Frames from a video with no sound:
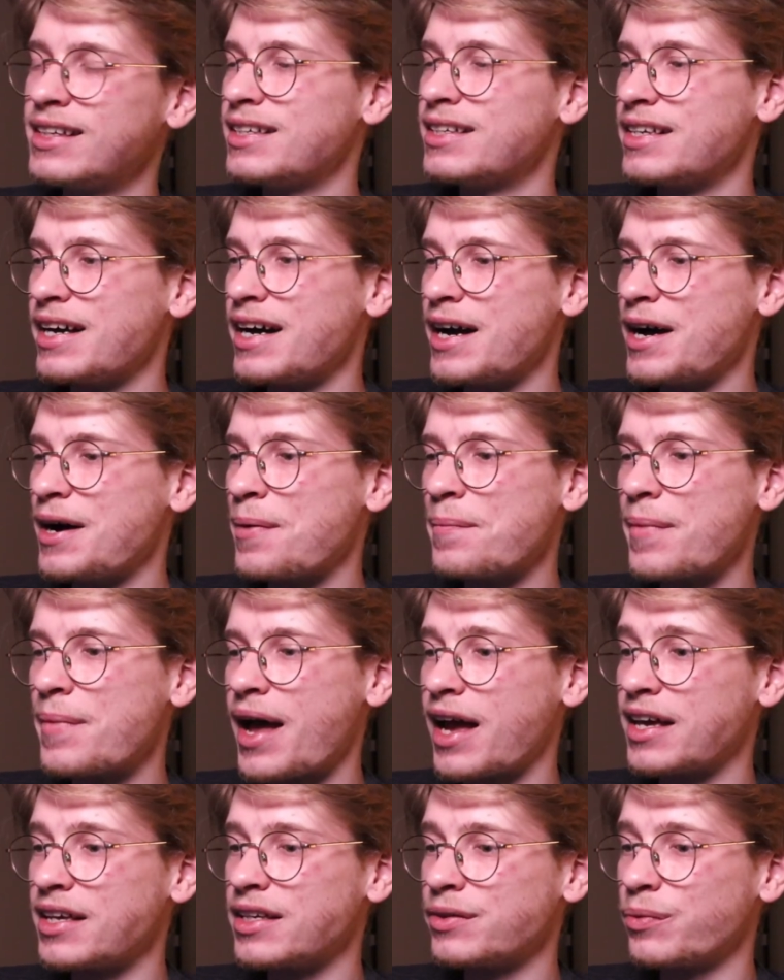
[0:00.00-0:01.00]

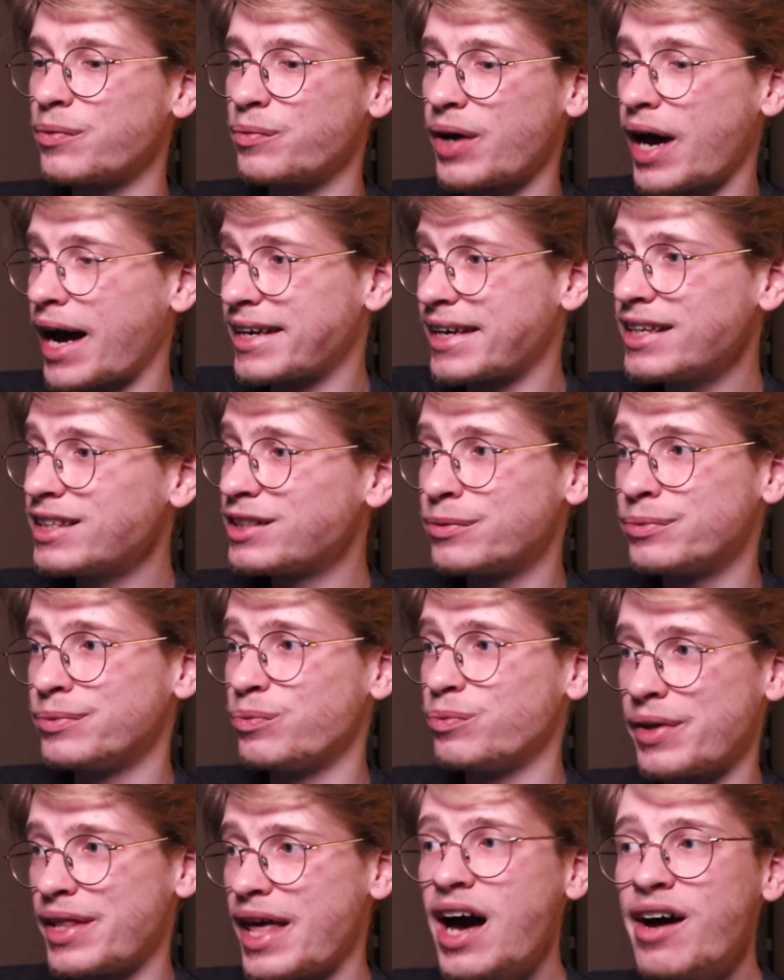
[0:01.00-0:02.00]
And I guess
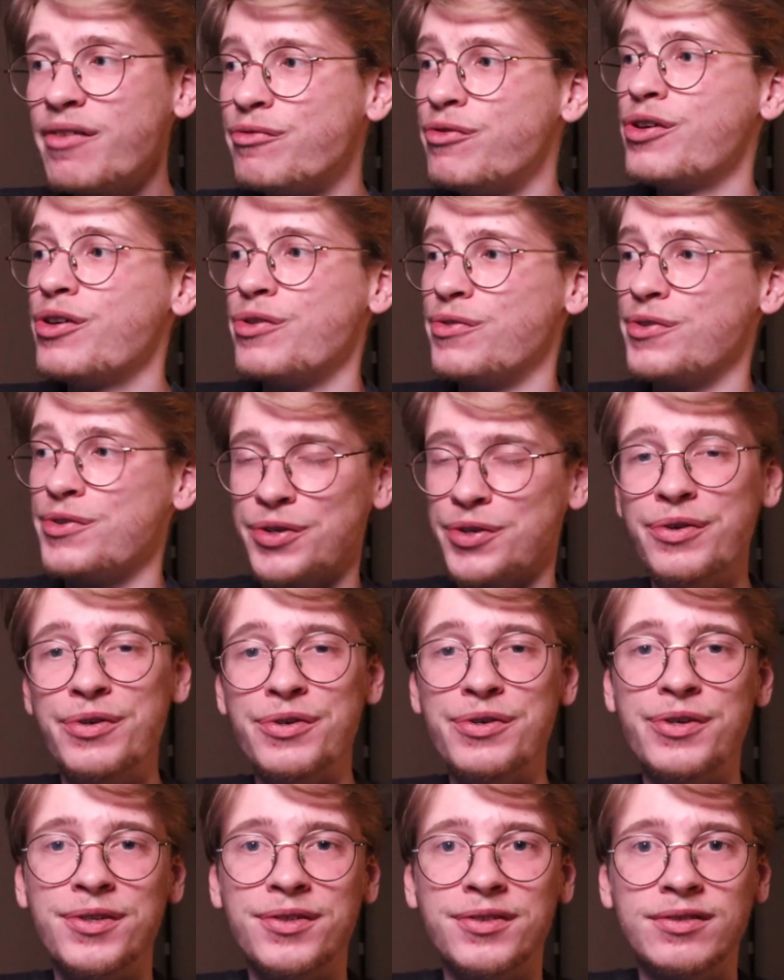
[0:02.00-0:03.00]
without further
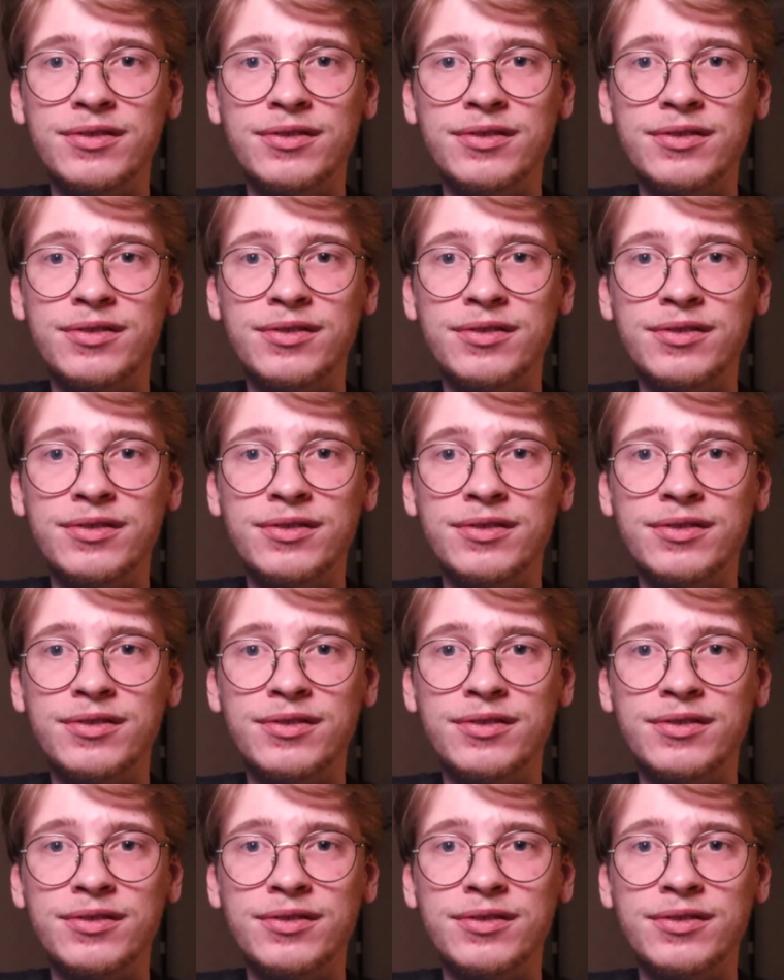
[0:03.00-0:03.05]
ado,